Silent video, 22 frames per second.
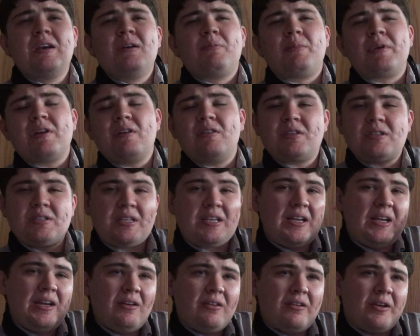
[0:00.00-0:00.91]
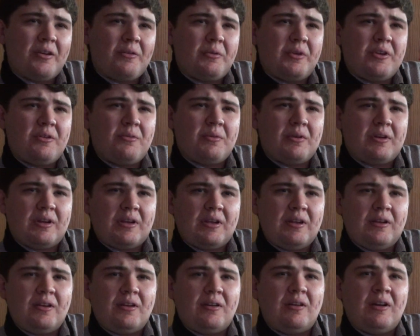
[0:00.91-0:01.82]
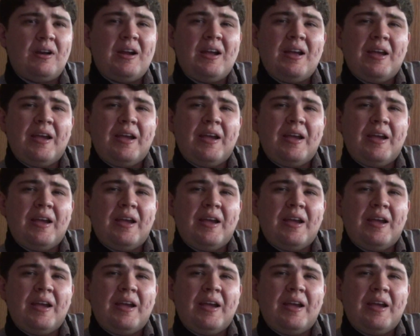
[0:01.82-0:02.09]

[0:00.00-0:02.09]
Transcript: but you're just hearing what you want to hear,